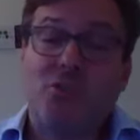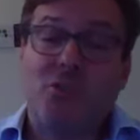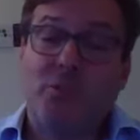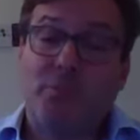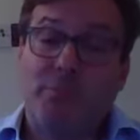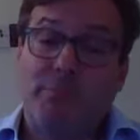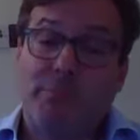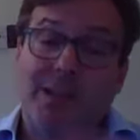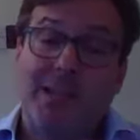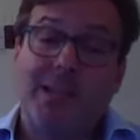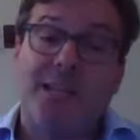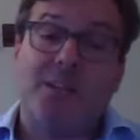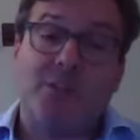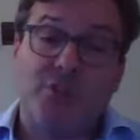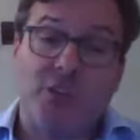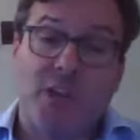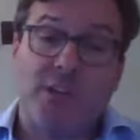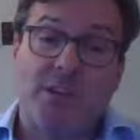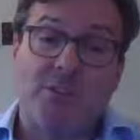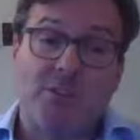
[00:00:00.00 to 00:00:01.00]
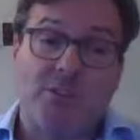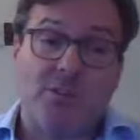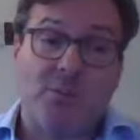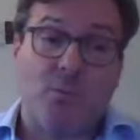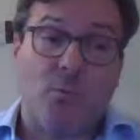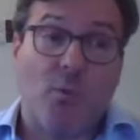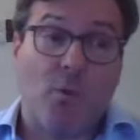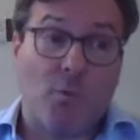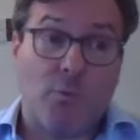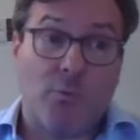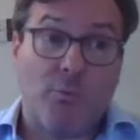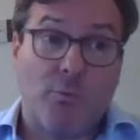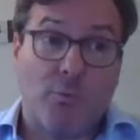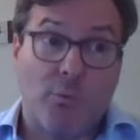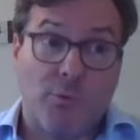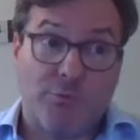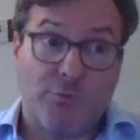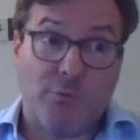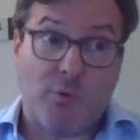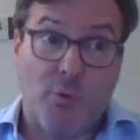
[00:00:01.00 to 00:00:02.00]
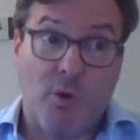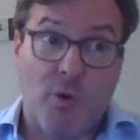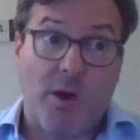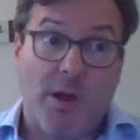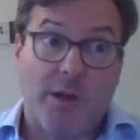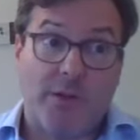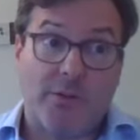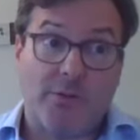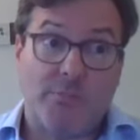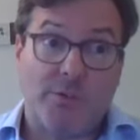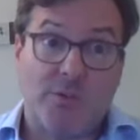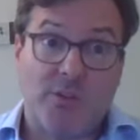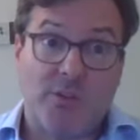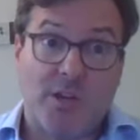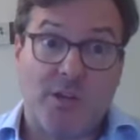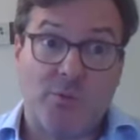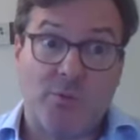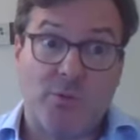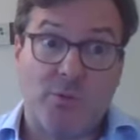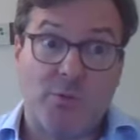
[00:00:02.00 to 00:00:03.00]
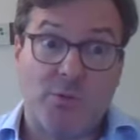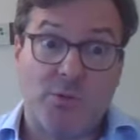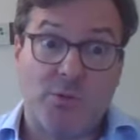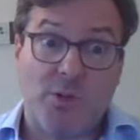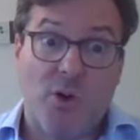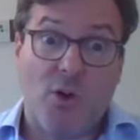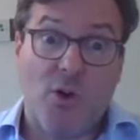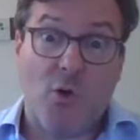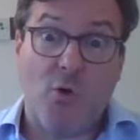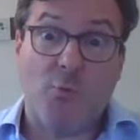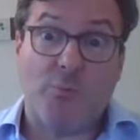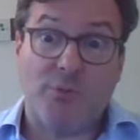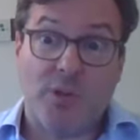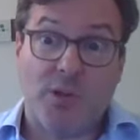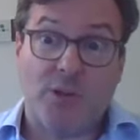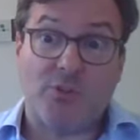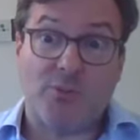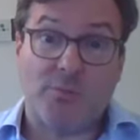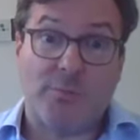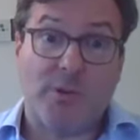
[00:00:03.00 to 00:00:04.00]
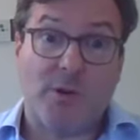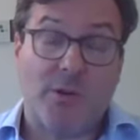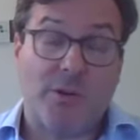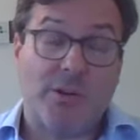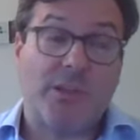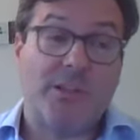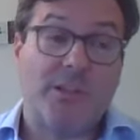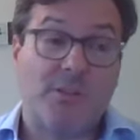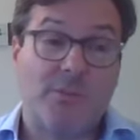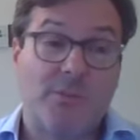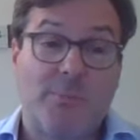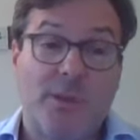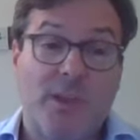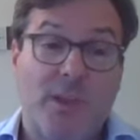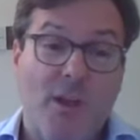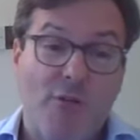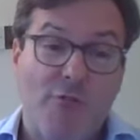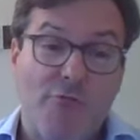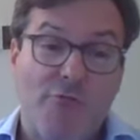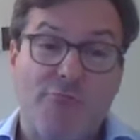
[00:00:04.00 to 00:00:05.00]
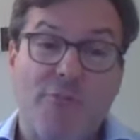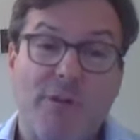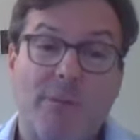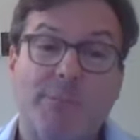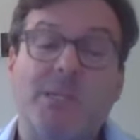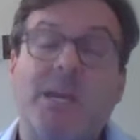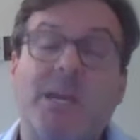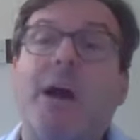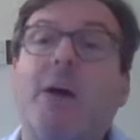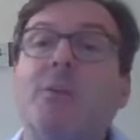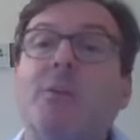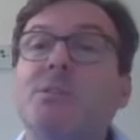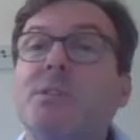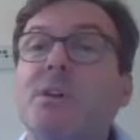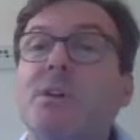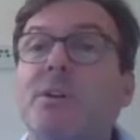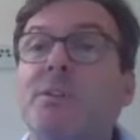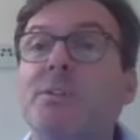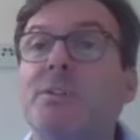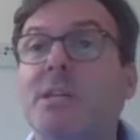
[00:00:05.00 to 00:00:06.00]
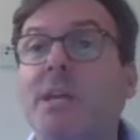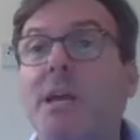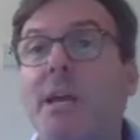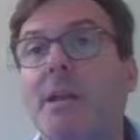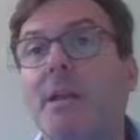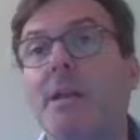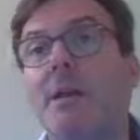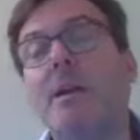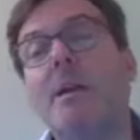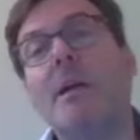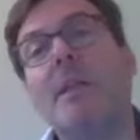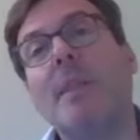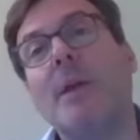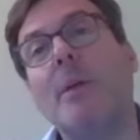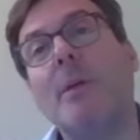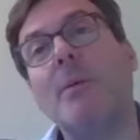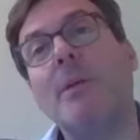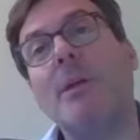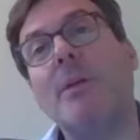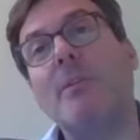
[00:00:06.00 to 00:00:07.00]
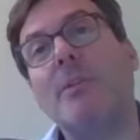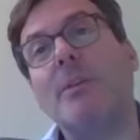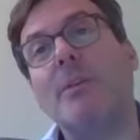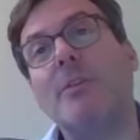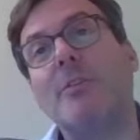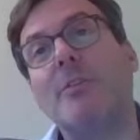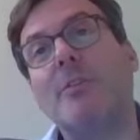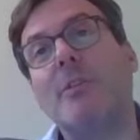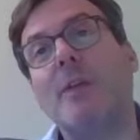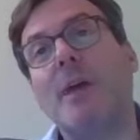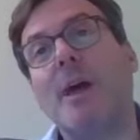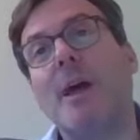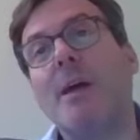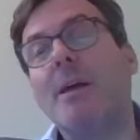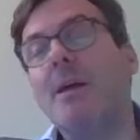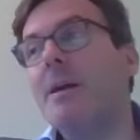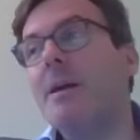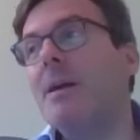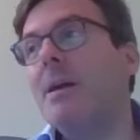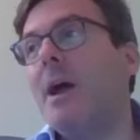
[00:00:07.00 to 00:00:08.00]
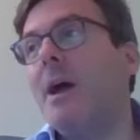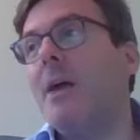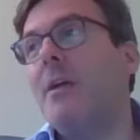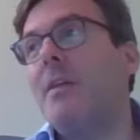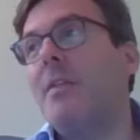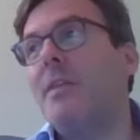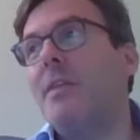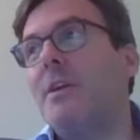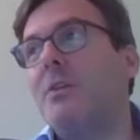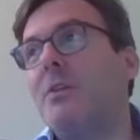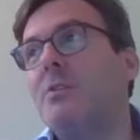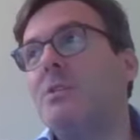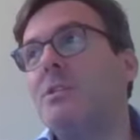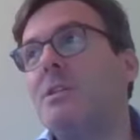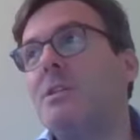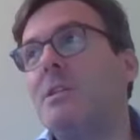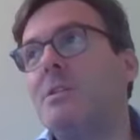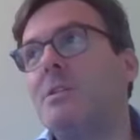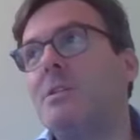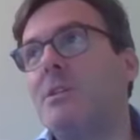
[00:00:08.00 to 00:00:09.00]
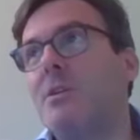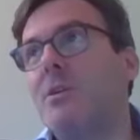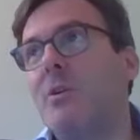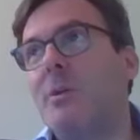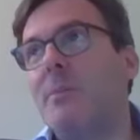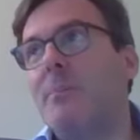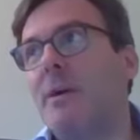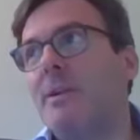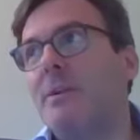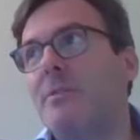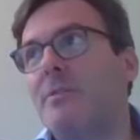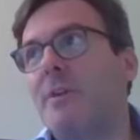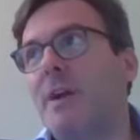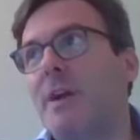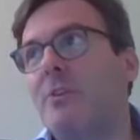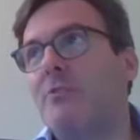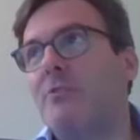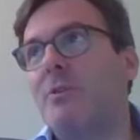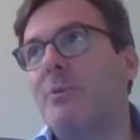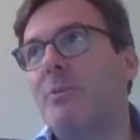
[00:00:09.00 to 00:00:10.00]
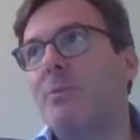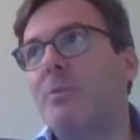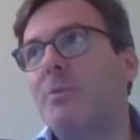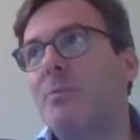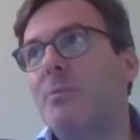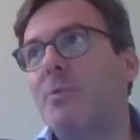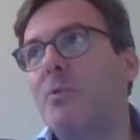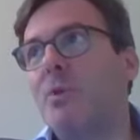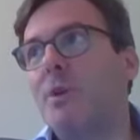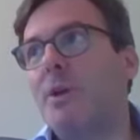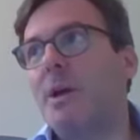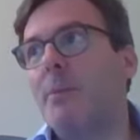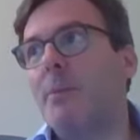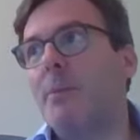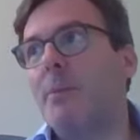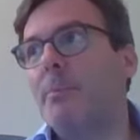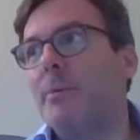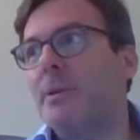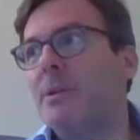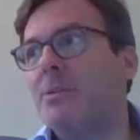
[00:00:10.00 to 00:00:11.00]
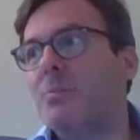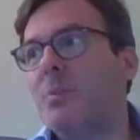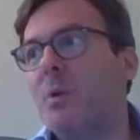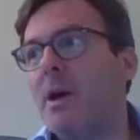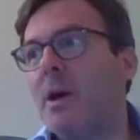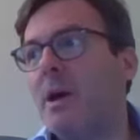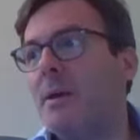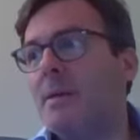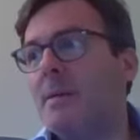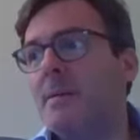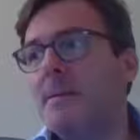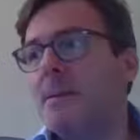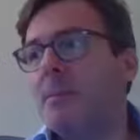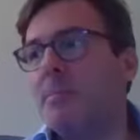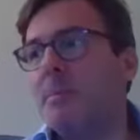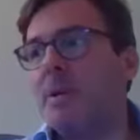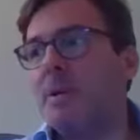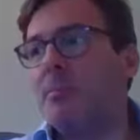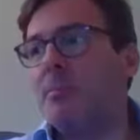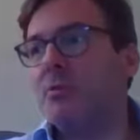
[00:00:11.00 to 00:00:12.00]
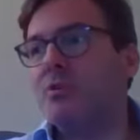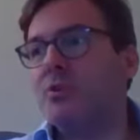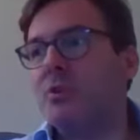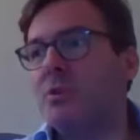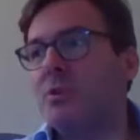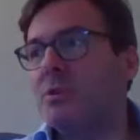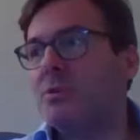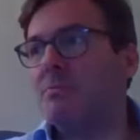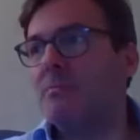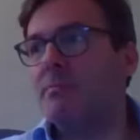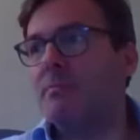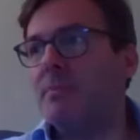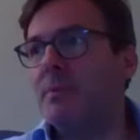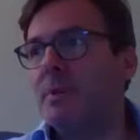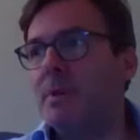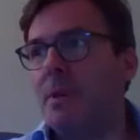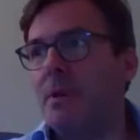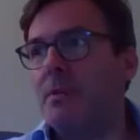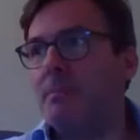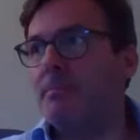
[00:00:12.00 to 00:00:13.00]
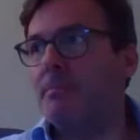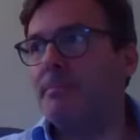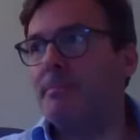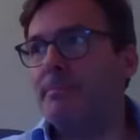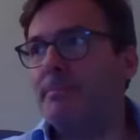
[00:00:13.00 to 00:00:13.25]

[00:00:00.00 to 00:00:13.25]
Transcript: completely change what was required to be changed, which was the whole production plant needed to be ripped out and started again. And they were never going to do that. And I think you see this a lot in manufacturing with smaller companies where people just, you know,